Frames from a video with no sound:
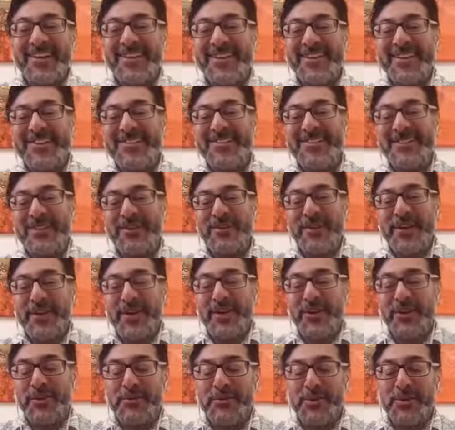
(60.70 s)
Yeah, so uh,
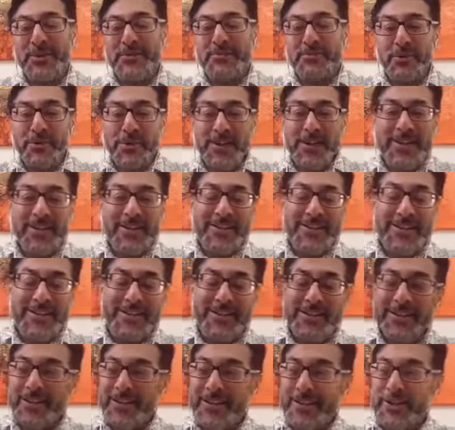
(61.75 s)
good good morning
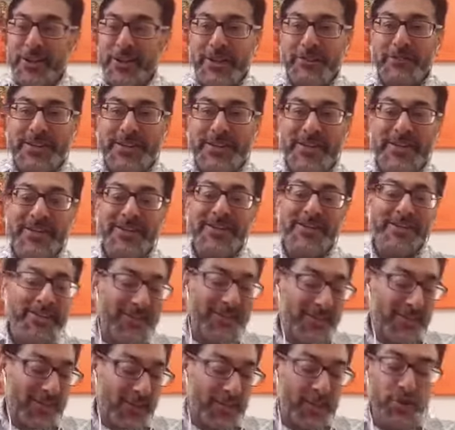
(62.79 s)
and uh, good evening and
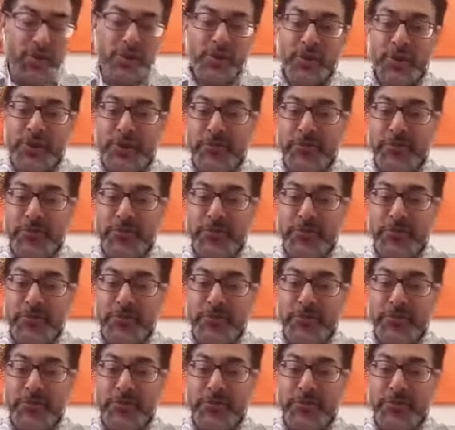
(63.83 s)
uh, hello